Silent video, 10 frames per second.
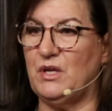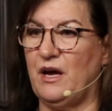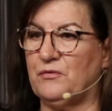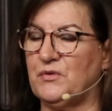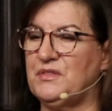
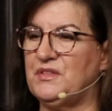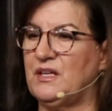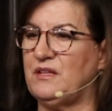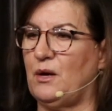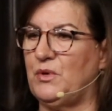
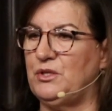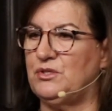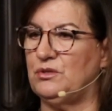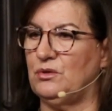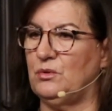Everything that we
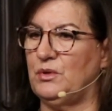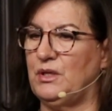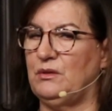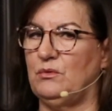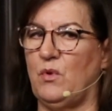do
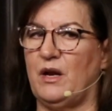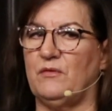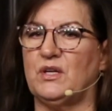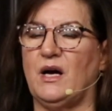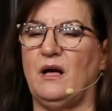in
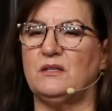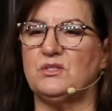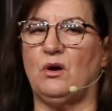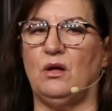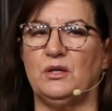whatever
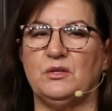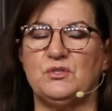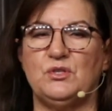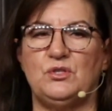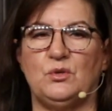God's calling
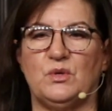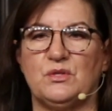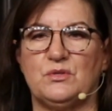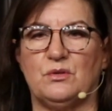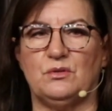us to do
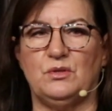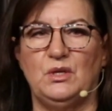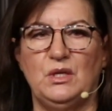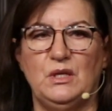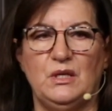at certain
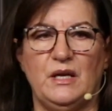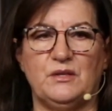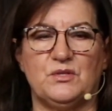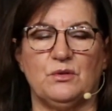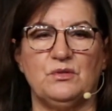
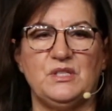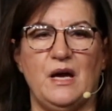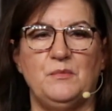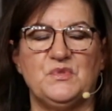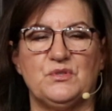
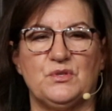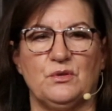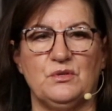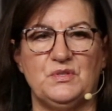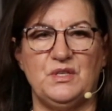times and
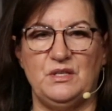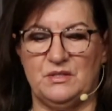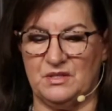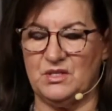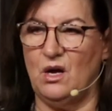certain
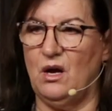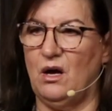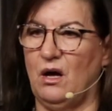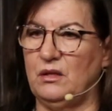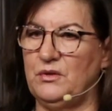seasons,
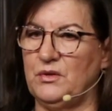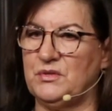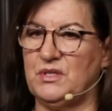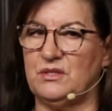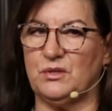all of
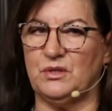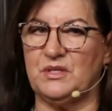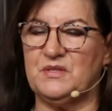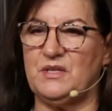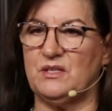those things are going
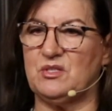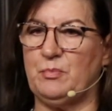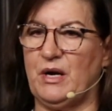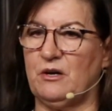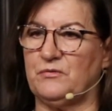to set us
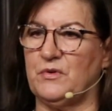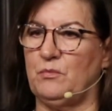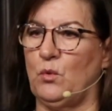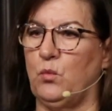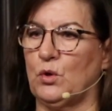apart
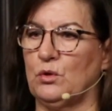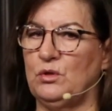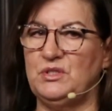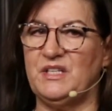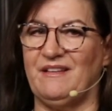from the
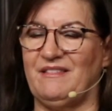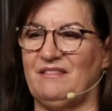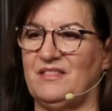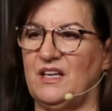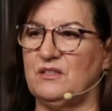world and the
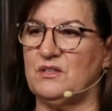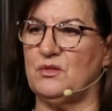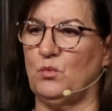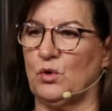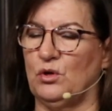things of
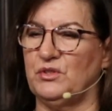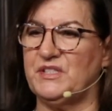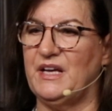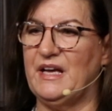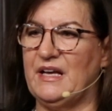the
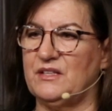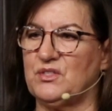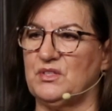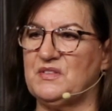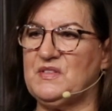world, and
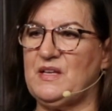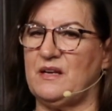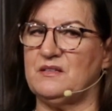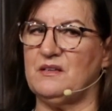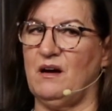it's going to
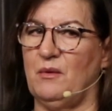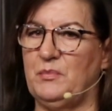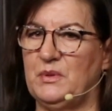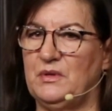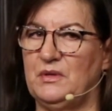set us up